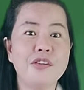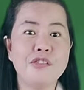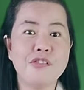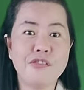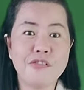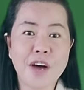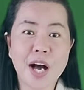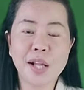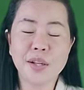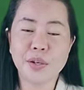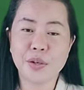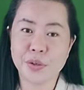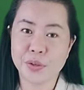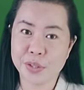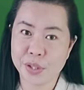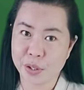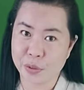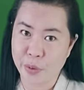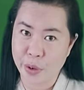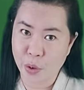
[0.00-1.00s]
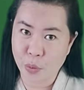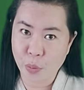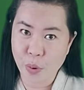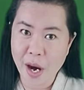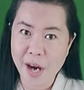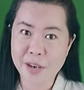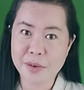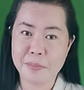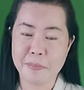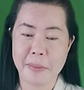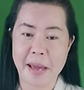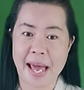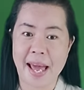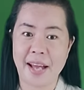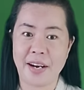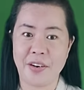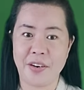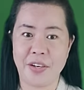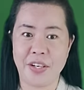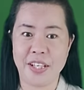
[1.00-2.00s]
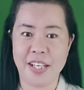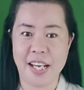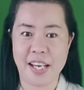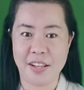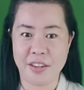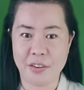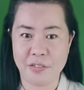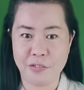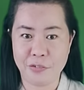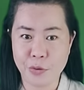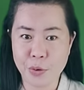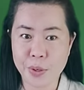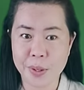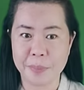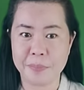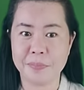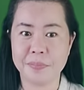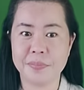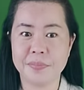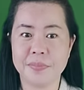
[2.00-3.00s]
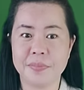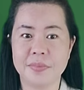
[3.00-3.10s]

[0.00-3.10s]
Follow the required pattern in the form.